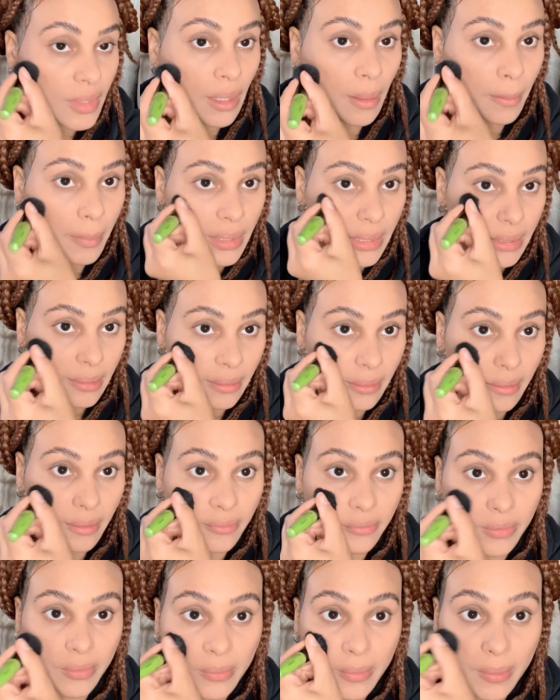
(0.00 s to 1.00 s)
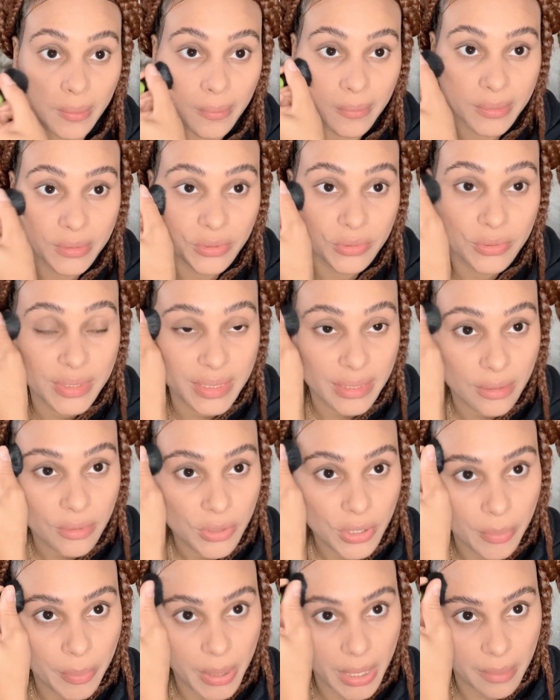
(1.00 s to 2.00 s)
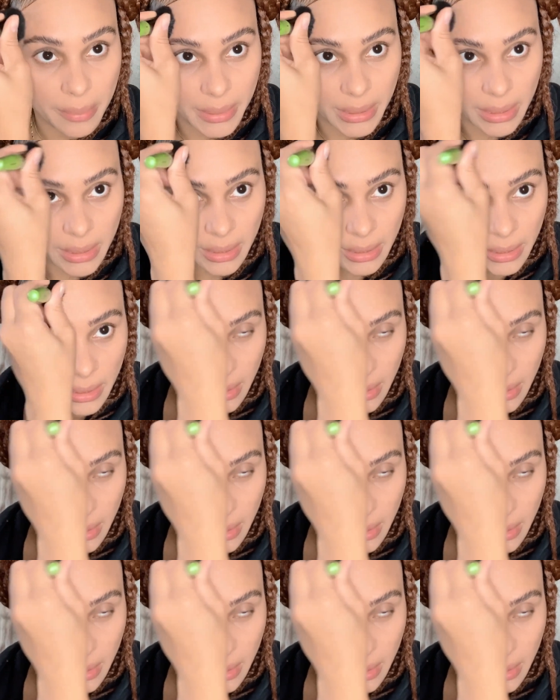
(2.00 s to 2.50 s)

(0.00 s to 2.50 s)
But if you go and you sell your property,